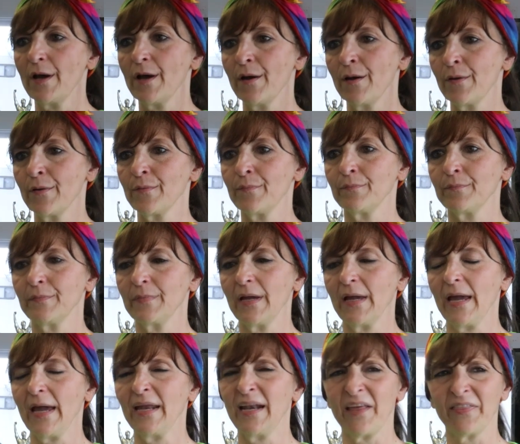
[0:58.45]
Um,
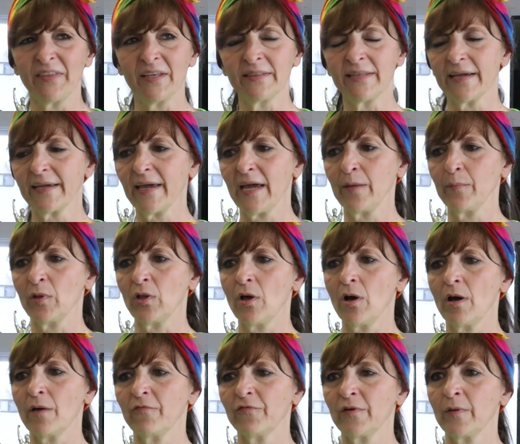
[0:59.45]
and I think that came a
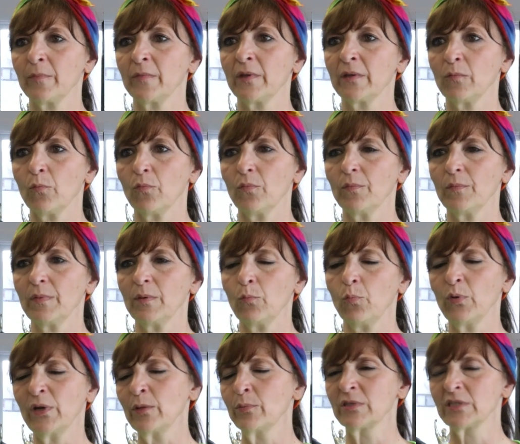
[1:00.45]
lot from the,
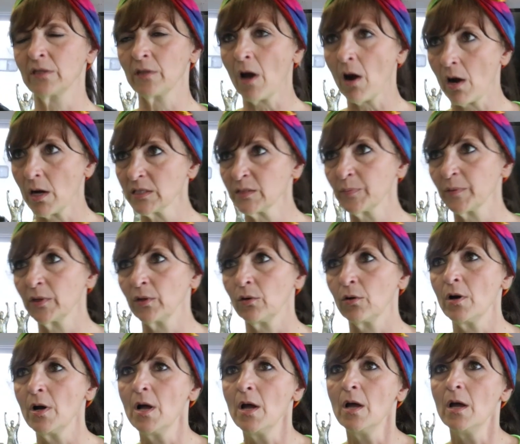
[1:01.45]
when he was in the
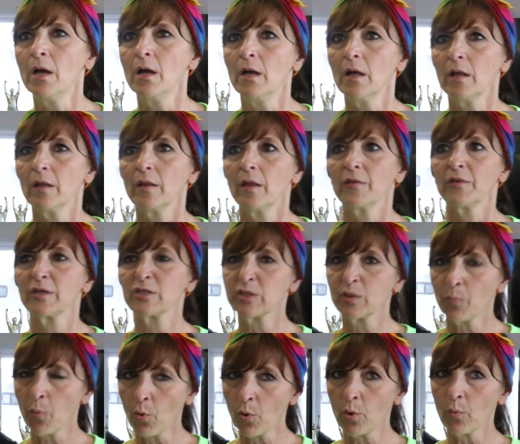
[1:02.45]
hospital, the
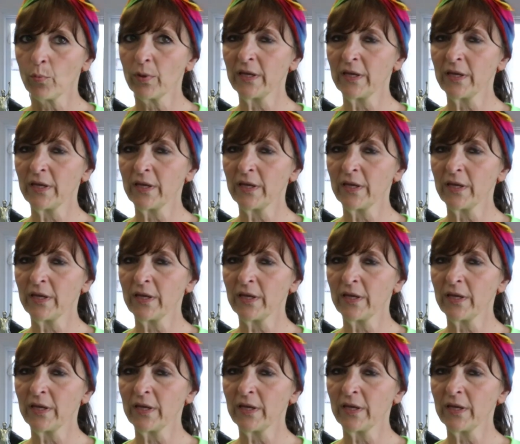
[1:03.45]
support